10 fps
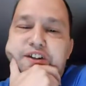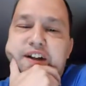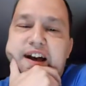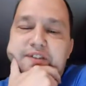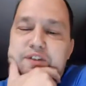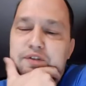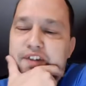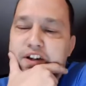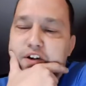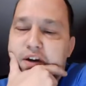I should have a new
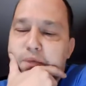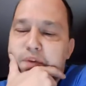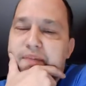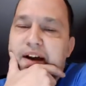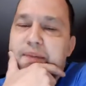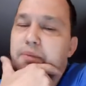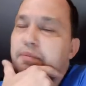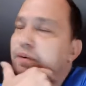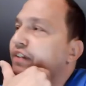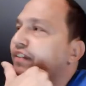video out with my
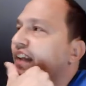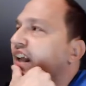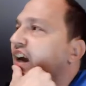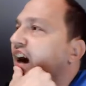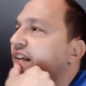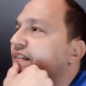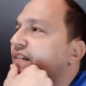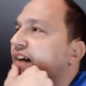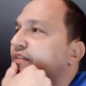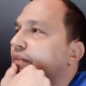Mabunas that I
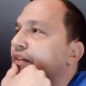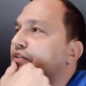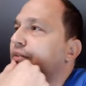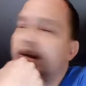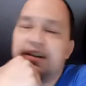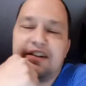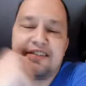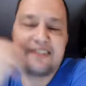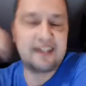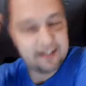got from my trip down to
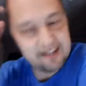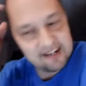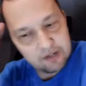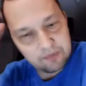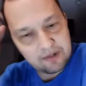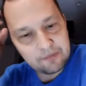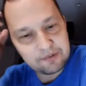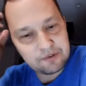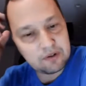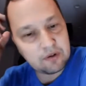San Diego when I
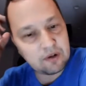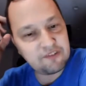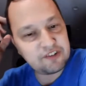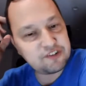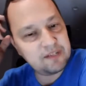went to Aquarium Fish